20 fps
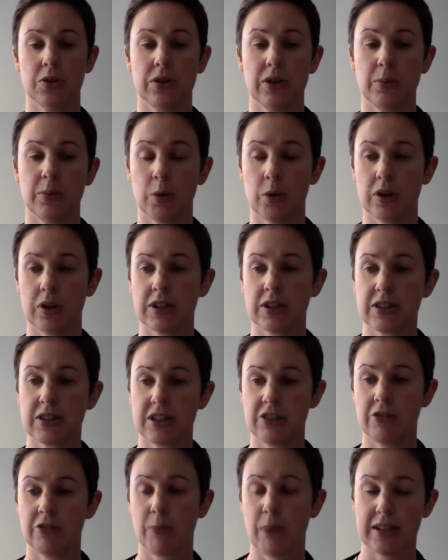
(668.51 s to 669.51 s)
that products
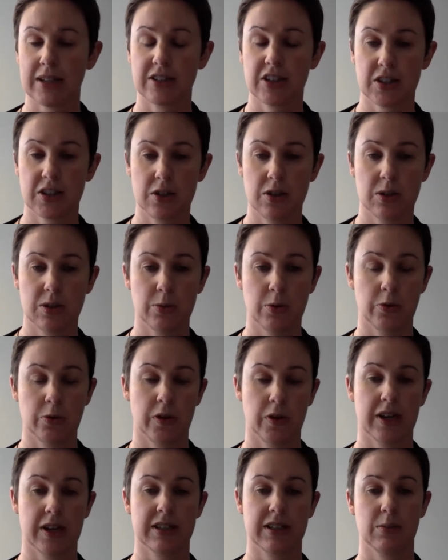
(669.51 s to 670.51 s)
do remain suitable for
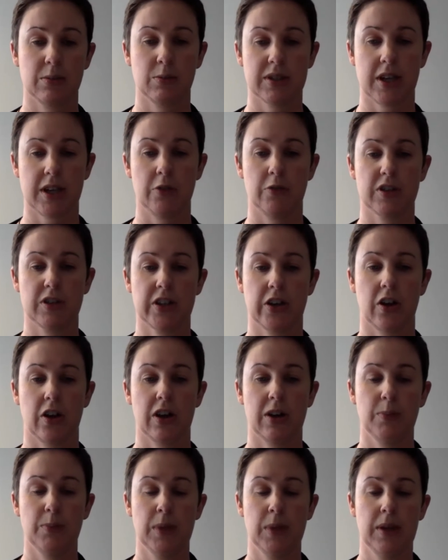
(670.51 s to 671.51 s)
customers over
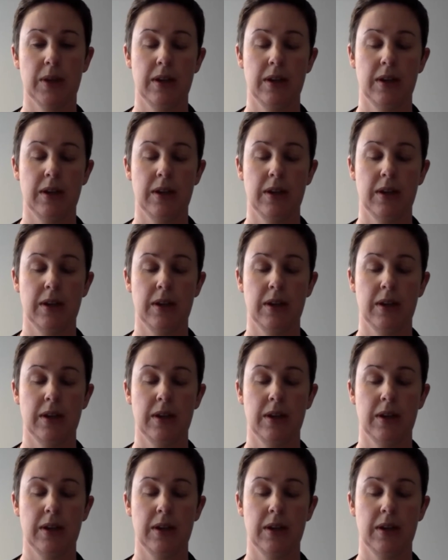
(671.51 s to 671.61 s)
time,